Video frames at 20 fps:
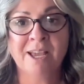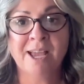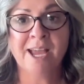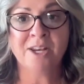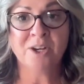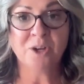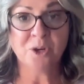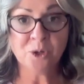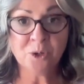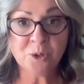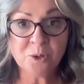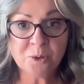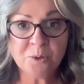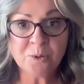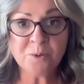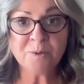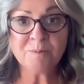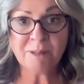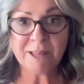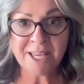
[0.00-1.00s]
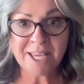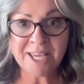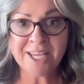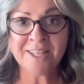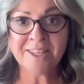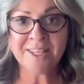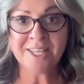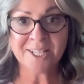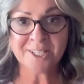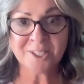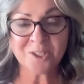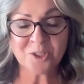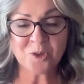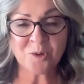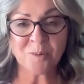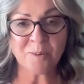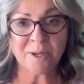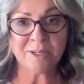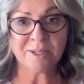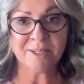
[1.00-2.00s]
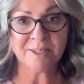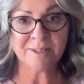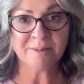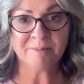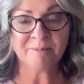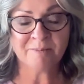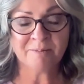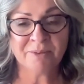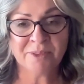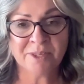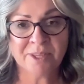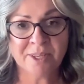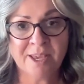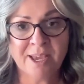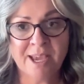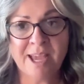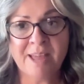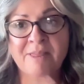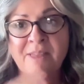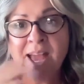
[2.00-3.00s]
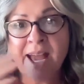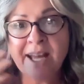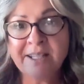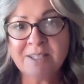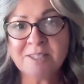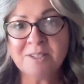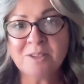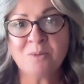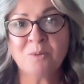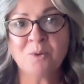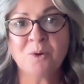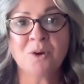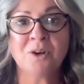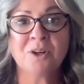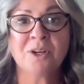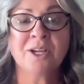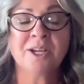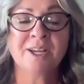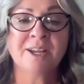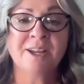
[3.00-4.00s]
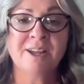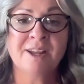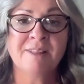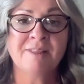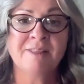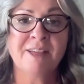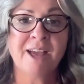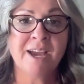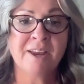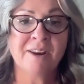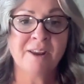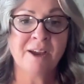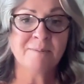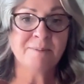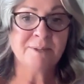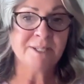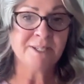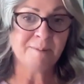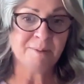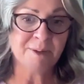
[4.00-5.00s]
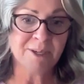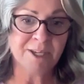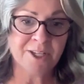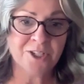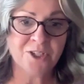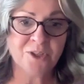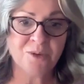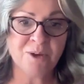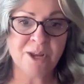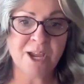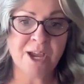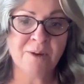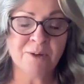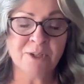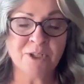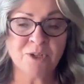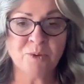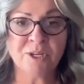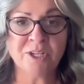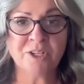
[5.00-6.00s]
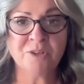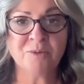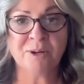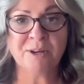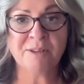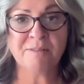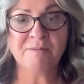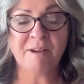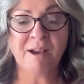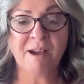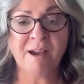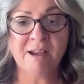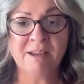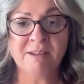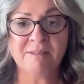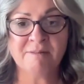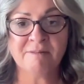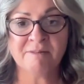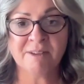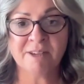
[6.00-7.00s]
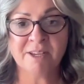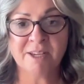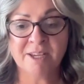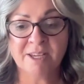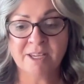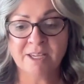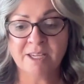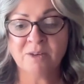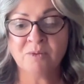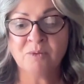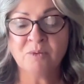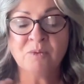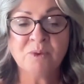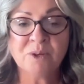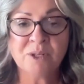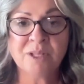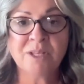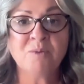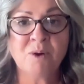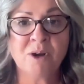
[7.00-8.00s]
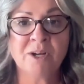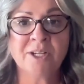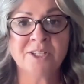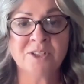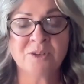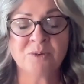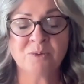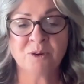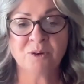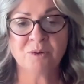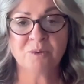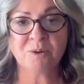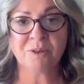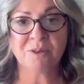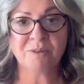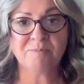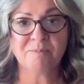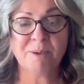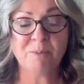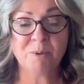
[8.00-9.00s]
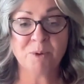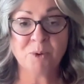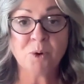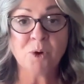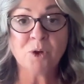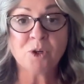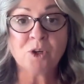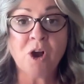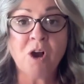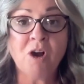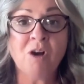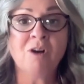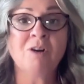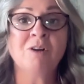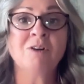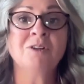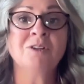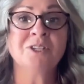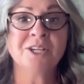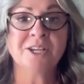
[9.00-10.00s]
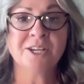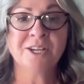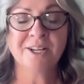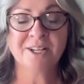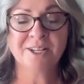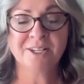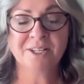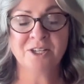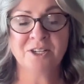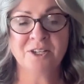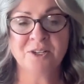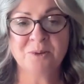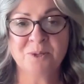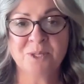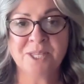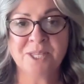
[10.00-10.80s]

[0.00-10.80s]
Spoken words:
And who's playing the instrument? And that's the work that I'm stepping into now in 2025, in really wanting to work with people who are called to do